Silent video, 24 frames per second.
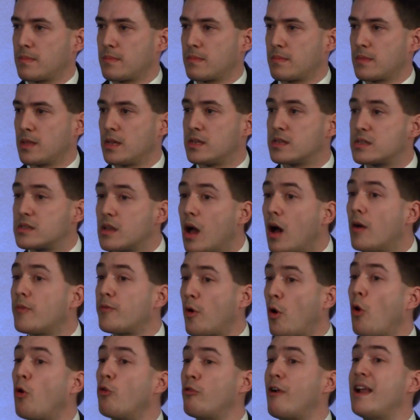Staff are
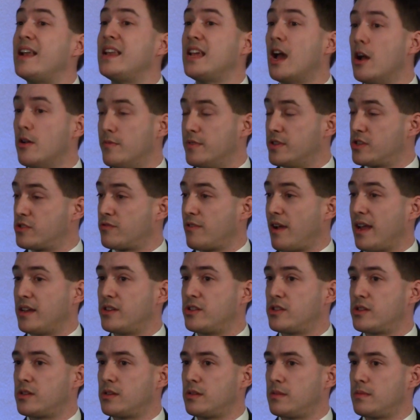already
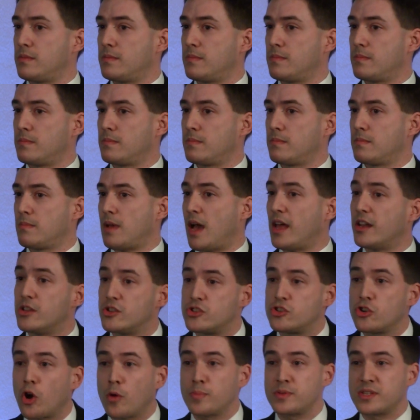overstretched. And as
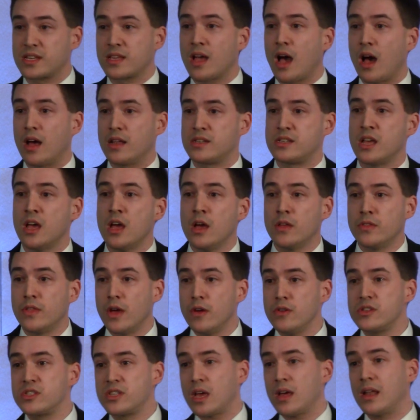jobs are cut, those
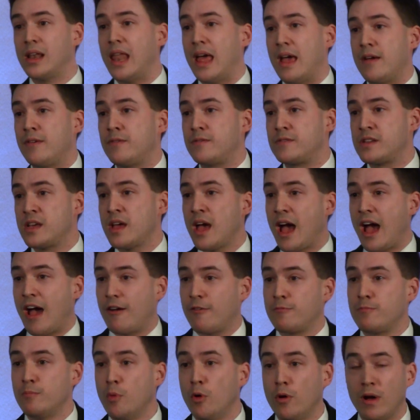that are left
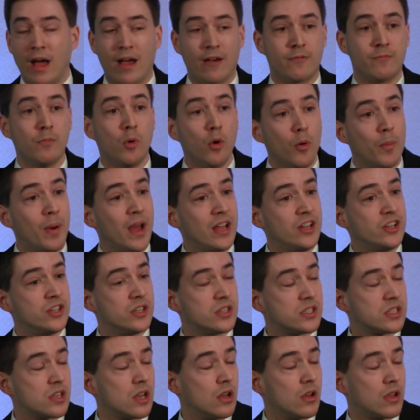have more patients
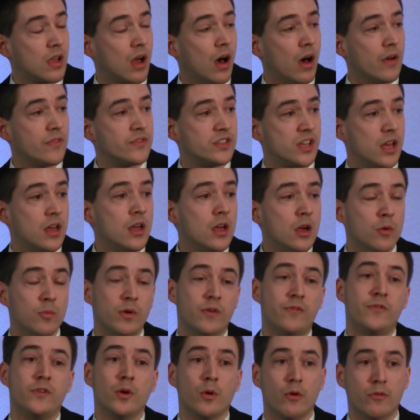to look after with
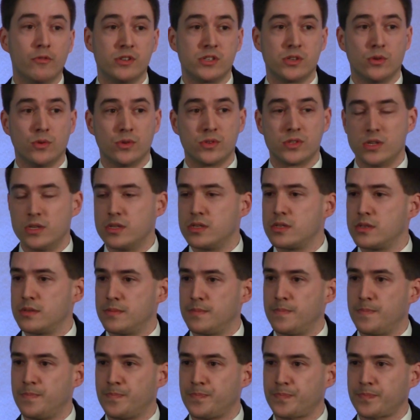fewer resources.
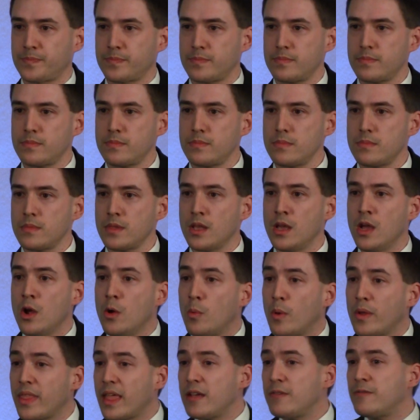When
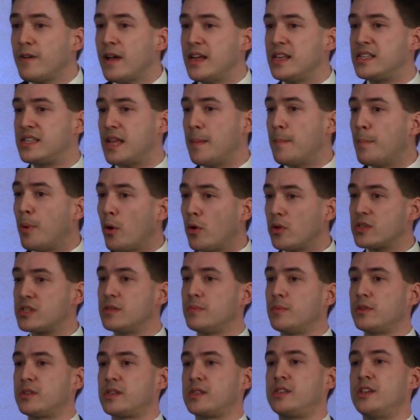they face impossible
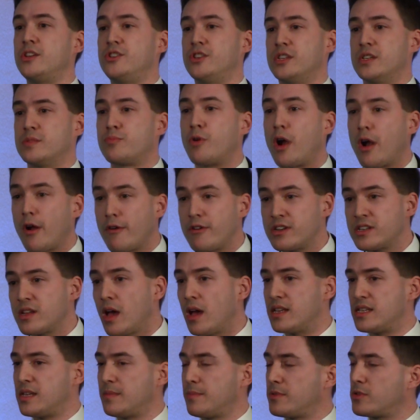decisions
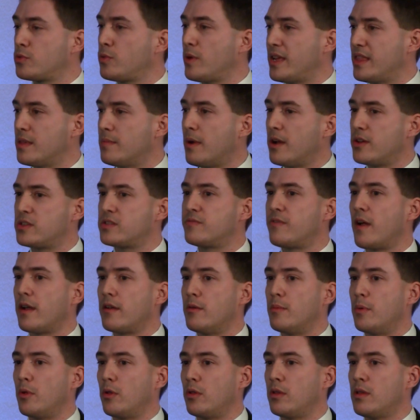prioritising between the most
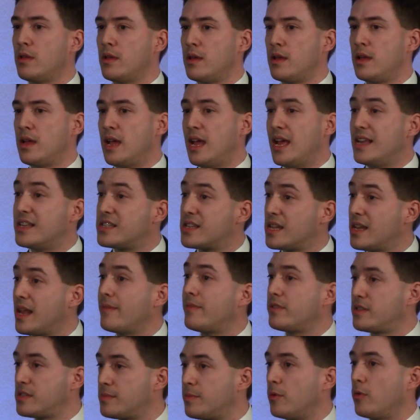vulnerable, it's
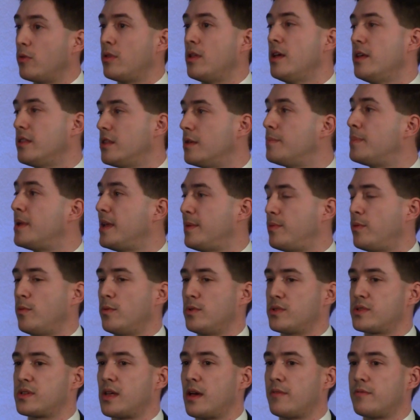inevitable that people will
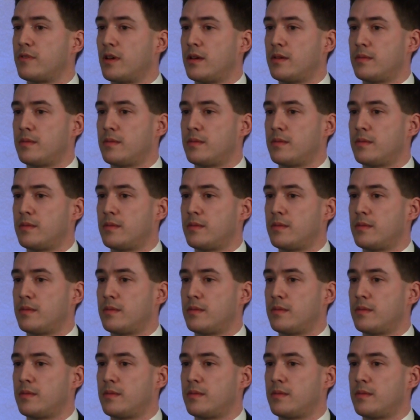suffer.